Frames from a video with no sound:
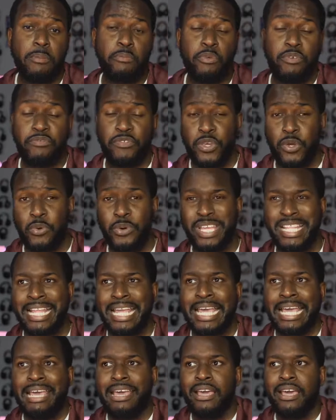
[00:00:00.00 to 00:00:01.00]
I'm reviewing,
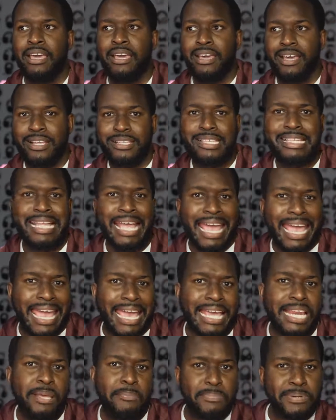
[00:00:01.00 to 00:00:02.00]
it's an
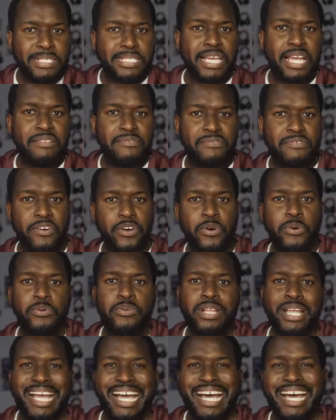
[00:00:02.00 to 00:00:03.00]
eighty percent
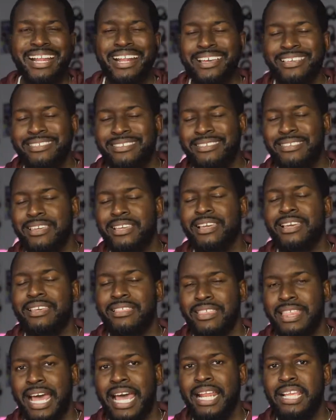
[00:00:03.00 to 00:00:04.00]
phone. And I think
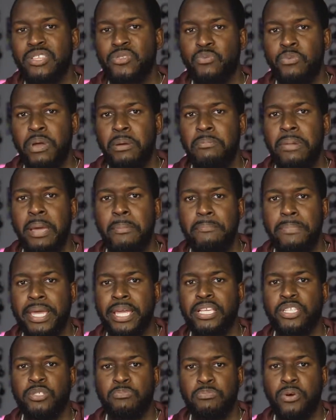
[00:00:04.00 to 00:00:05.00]
that is where my
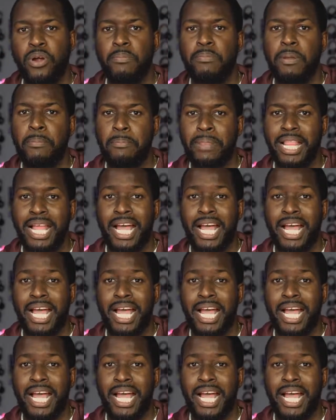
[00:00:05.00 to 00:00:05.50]
biggest problem